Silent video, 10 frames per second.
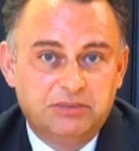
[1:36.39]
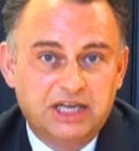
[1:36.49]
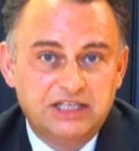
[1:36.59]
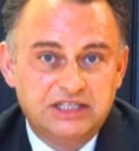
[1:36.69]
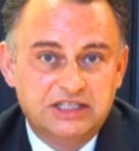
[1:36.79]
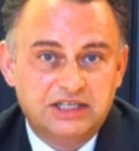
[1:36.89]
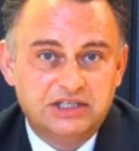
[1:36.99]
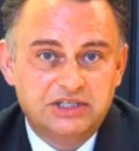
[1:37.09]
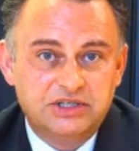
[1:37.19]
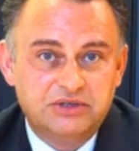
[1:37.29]
places
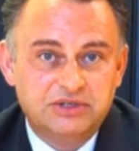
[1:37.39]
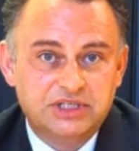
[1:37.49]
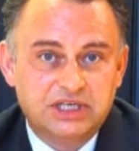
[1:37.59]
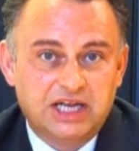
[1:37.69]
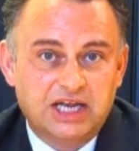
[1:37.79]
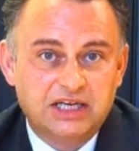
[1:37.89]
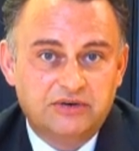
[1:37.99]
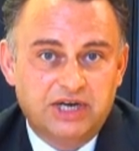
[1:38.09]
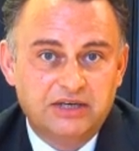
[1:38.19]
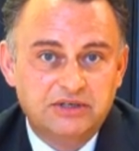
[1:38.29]
that the students are going to hang
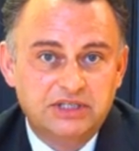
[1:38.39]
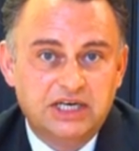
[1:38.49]
around.